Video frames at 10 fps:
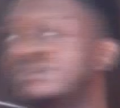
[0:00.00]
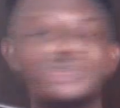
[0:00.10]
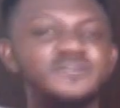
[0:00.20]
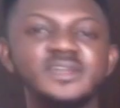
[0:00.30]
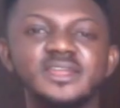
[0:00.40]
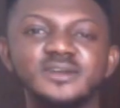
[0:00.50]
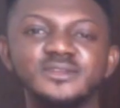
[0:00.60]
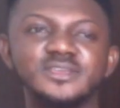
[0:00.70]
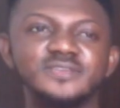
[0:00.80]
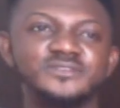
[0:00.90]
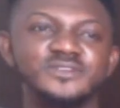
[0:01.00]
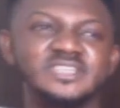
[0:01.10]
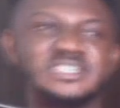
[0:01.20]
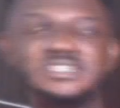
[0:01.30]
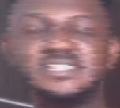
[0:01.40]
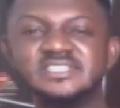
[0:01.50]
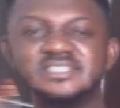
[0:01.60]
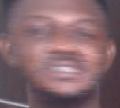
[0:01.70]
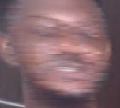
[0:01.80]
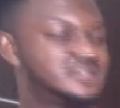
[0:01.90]
If you are now looking for key
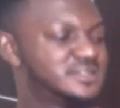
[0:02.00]
D,